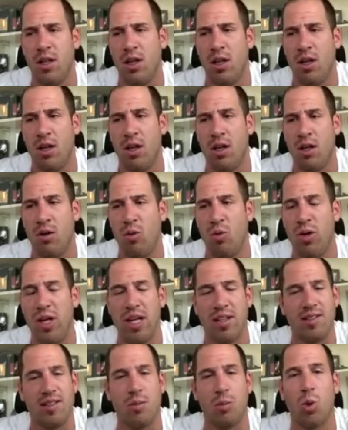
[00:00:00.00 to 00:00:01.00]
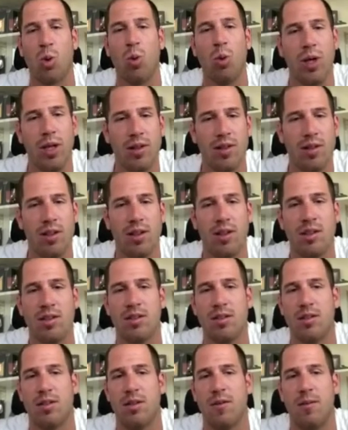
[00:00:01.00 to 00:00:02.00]
We had some
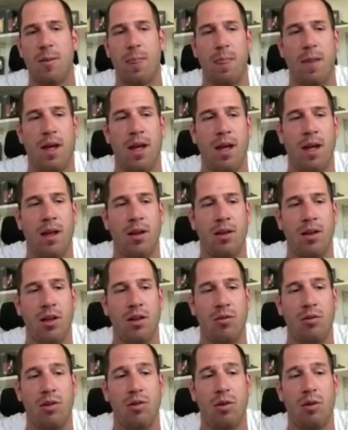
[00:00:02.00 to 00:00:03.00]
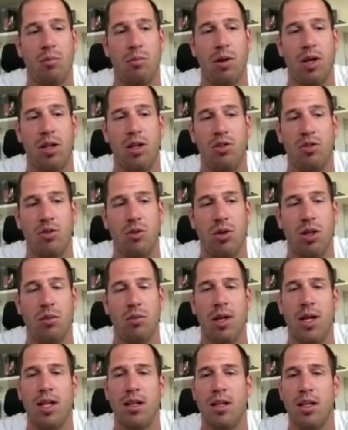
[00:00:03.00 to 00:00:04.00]
quizzes, and we were punished really
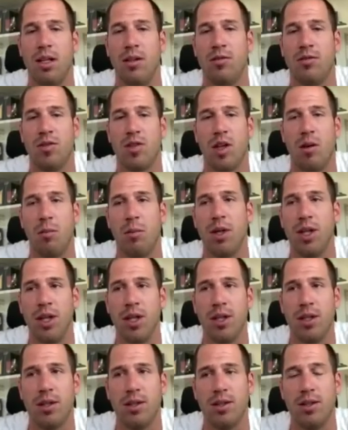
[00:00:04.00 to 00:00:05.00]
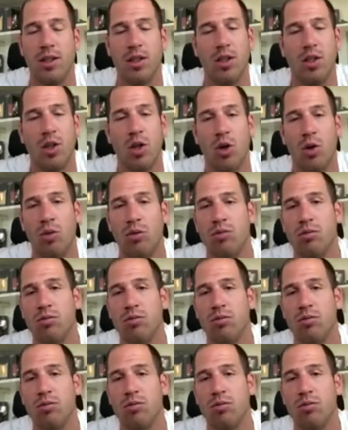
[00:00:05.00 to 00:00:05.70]
badly if somebody didn't know